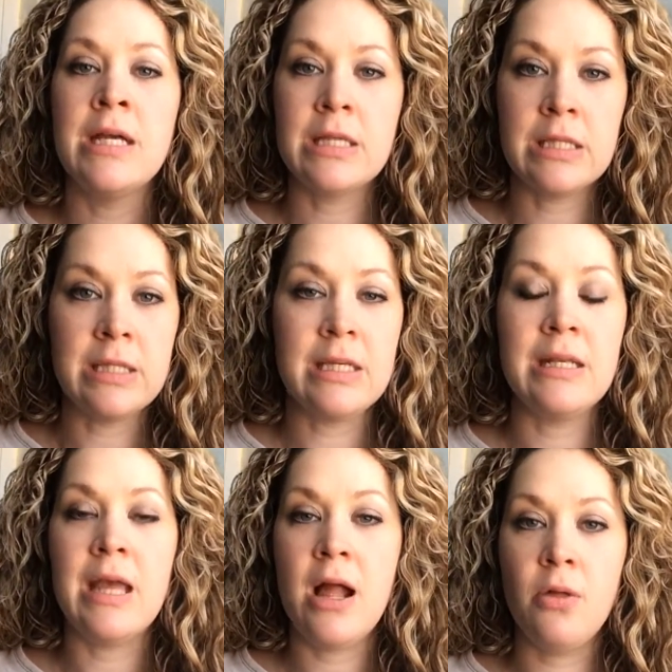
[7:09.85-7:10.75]

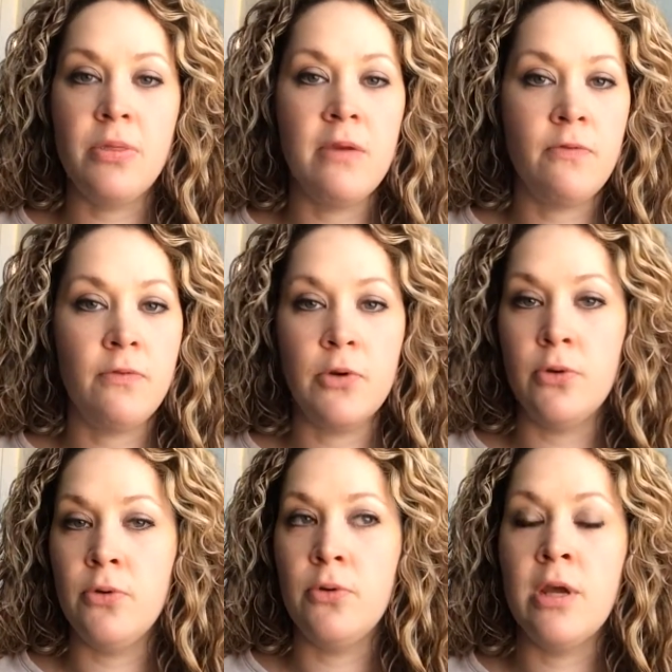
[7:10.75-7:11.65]
clean, healthy
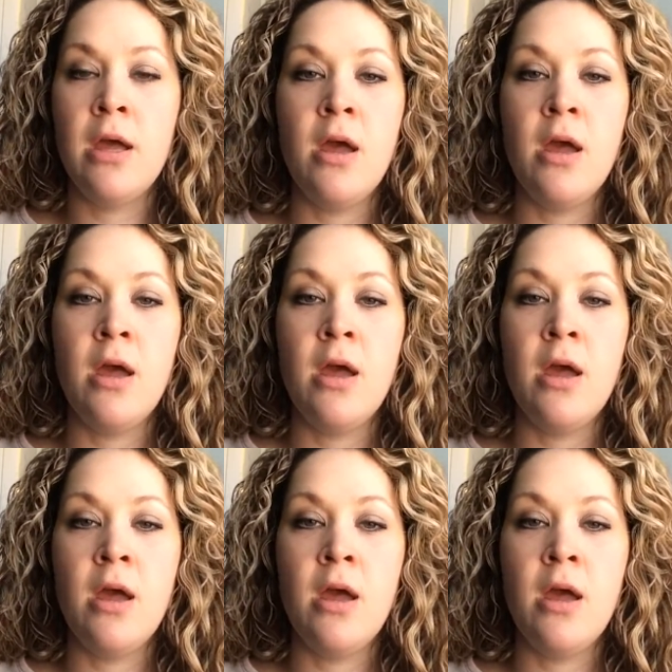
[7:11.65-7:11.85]
food,